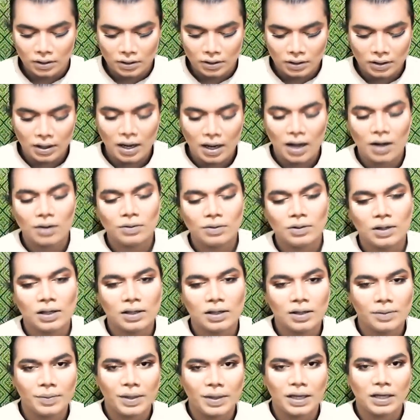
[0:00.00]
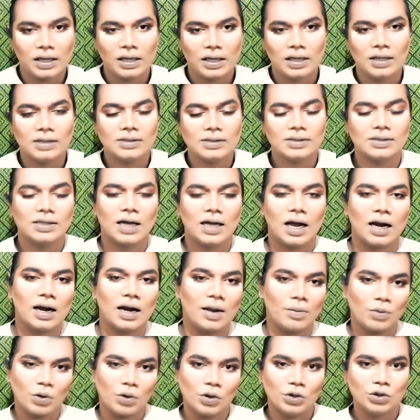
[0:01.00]
Now that the baking is done,
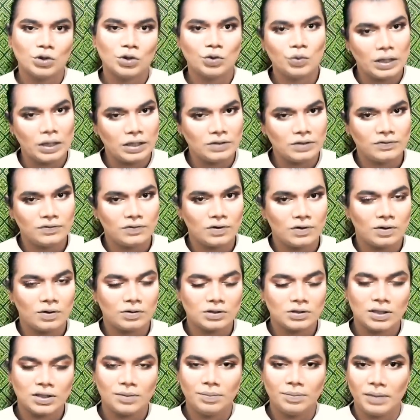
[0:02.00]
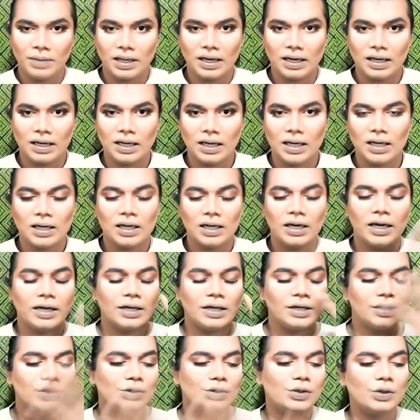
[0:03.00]
I'm going to wait for some minute, let
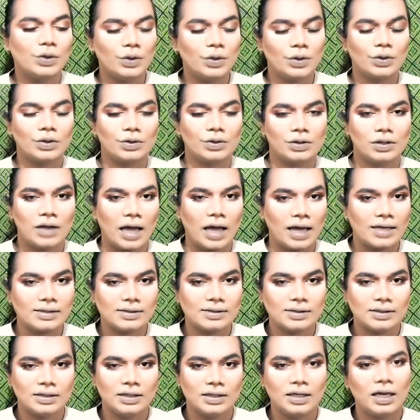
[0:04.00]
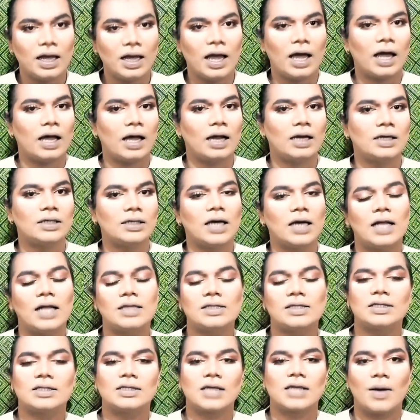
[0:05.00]
it cook nicely, and I'll
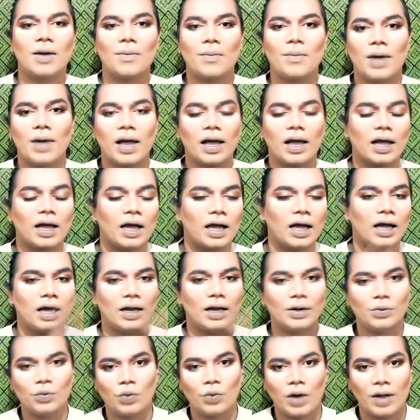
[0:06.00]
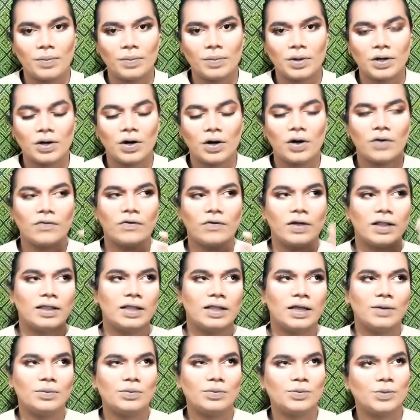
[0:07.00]
just come back and wipe it off and
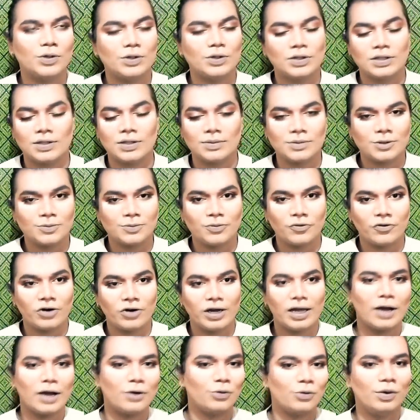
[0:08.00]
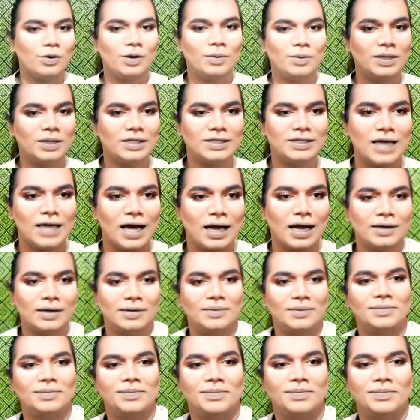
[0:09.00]
then put some spray and we'll be
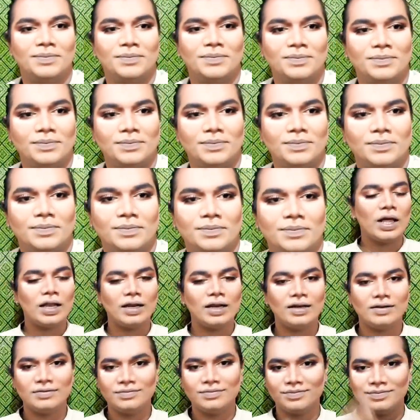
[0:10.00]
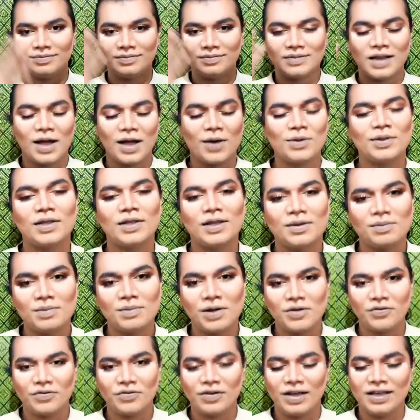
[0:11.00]
done. Now that my
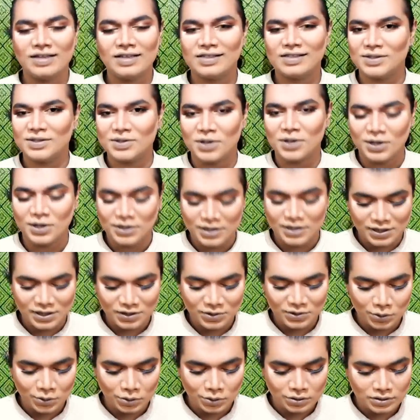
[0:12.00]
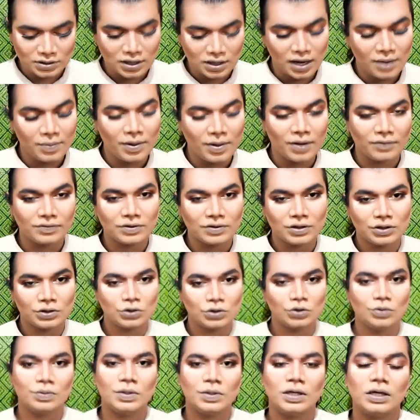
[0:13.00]
face is already cooked up after
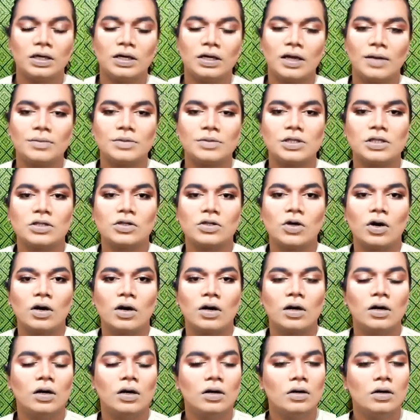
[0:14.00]
2 minutes, I'm just gonna